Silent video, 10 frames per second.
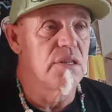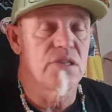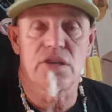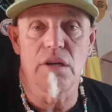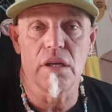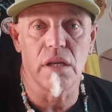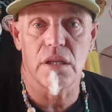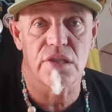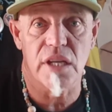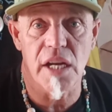
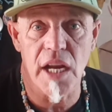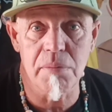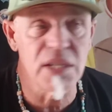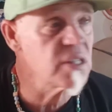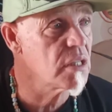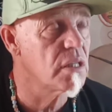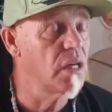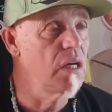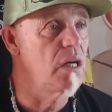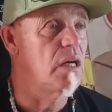sea anemones?
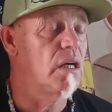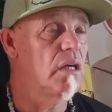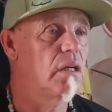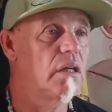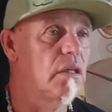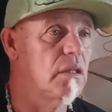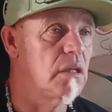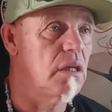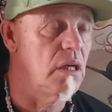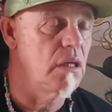Uh, uh,
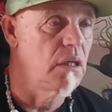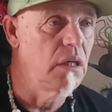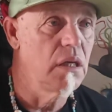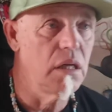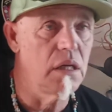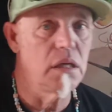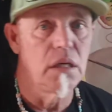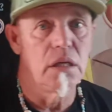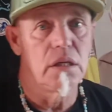uh, uh, uh,